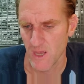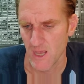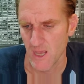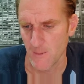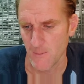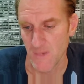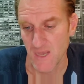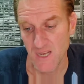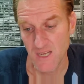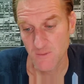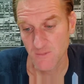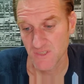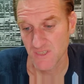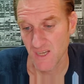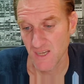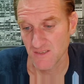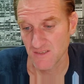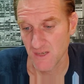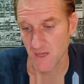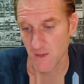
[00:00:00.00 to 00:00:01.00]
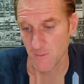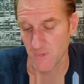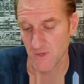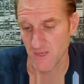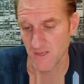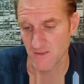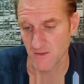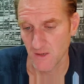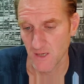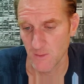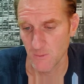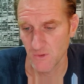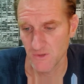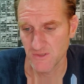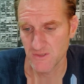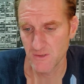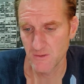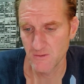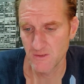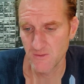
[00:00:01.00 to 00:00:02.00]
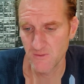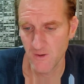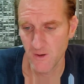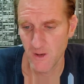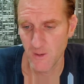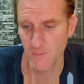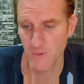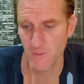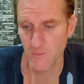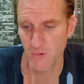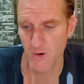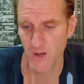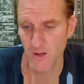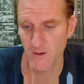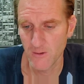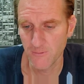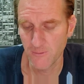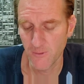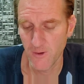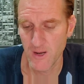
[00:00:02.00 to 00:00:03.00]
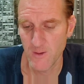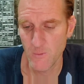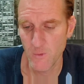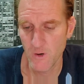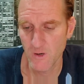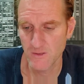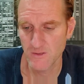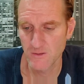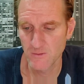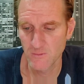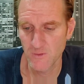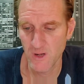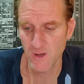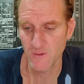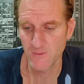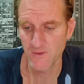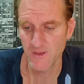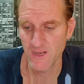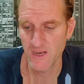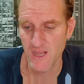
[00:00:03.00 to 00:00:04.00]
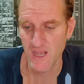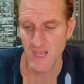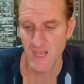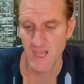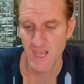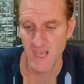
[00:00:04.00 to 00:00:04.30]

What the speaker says: and medium-sized companies are able to develop a broader framework to relevant